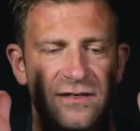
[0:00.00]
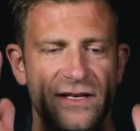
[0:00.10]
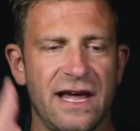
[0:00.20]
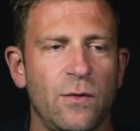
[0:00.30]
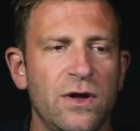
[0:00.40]

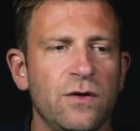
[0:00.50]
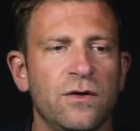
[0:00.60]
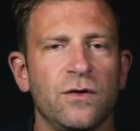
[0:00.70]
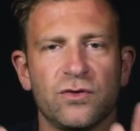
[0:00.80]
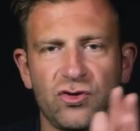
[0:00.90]
take what you
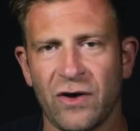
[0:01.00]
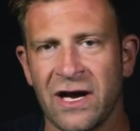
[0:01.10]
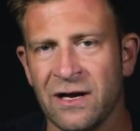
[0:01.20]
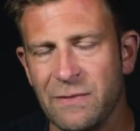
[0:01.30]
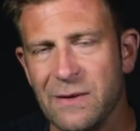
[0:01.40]
do,
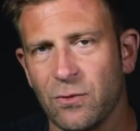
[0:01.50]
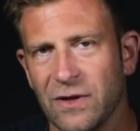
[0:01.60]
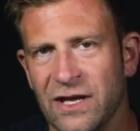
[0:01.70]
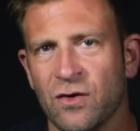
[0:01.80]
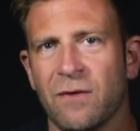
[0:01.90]
train
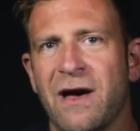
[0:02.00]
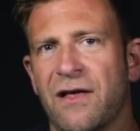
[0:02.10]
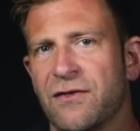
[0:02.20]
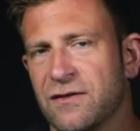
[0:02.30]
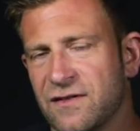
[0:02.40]
people in your
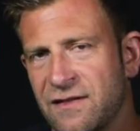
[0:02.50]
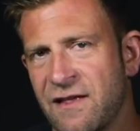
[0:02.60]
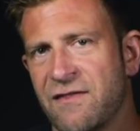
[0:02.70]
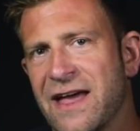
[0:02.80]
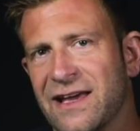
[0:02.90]
methods, and
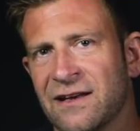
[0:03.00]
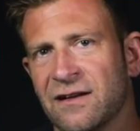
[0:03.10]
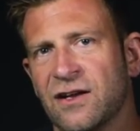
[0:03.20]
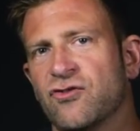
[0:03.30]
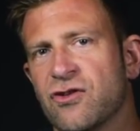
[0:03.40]
then they
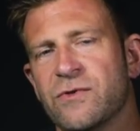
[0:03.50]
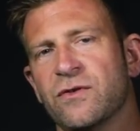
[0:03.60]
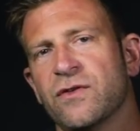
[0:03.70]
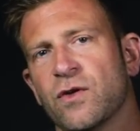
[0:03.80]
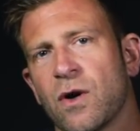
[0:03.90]
can
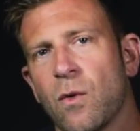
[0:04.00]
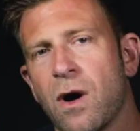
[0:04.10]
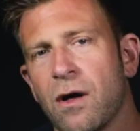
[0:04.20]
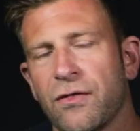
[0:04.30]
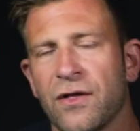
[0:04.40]
contribute to your
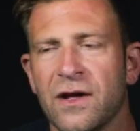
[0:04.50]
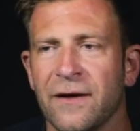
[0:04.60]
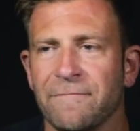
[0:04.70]
wealth.